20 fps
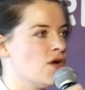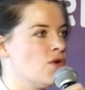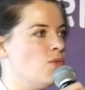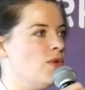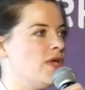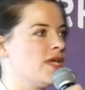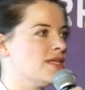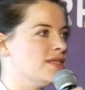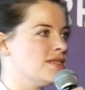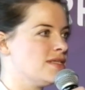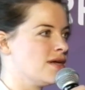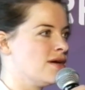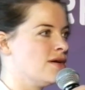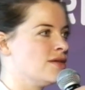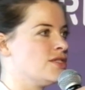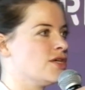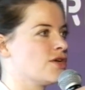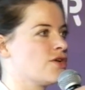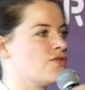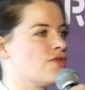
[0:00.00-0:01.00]
we can start
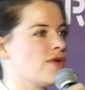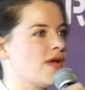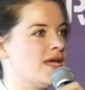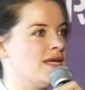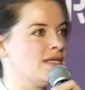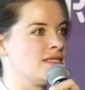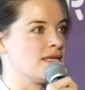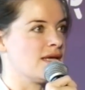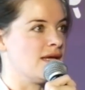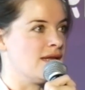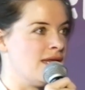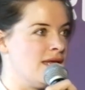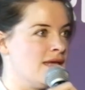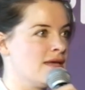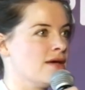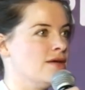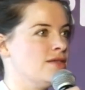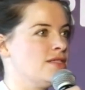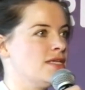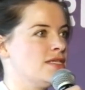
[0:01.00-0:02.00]
to create an
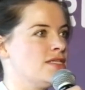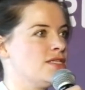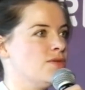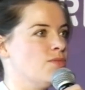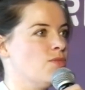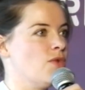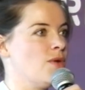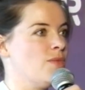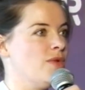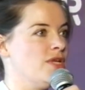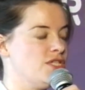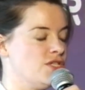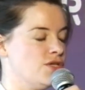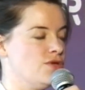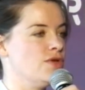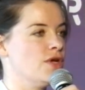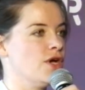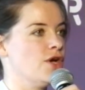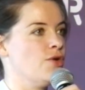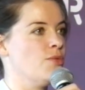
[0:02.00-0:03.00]
ecosystem where we do
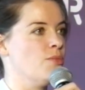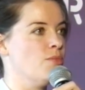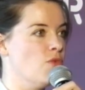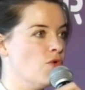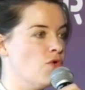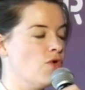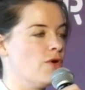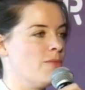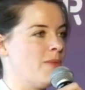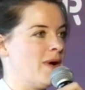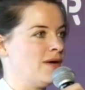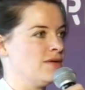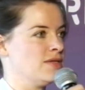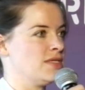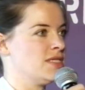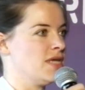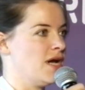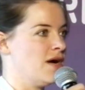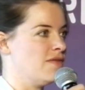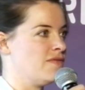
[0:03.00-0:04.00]
know more about
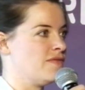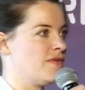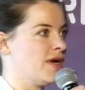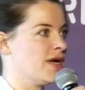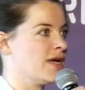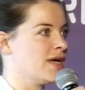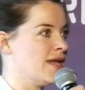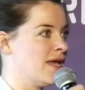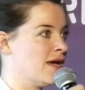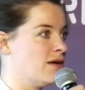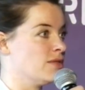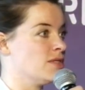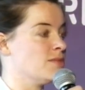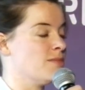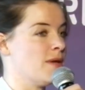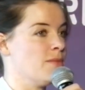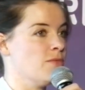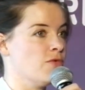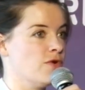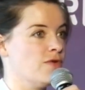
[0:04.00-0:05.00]
stuff and can help to
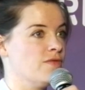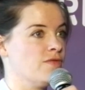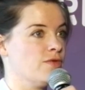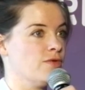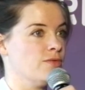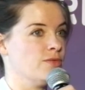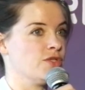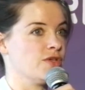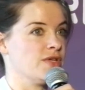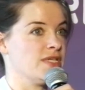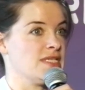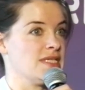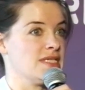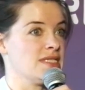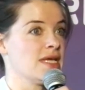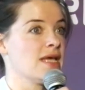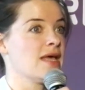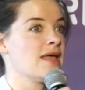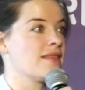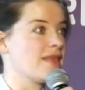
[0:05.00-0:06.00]
make more informed
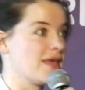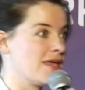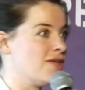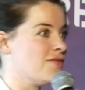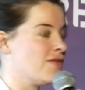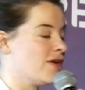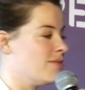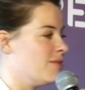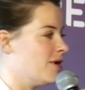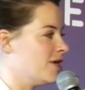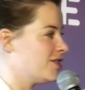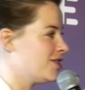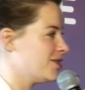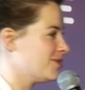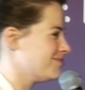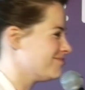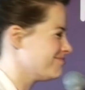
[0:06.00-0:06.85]
choices. Thank you very much.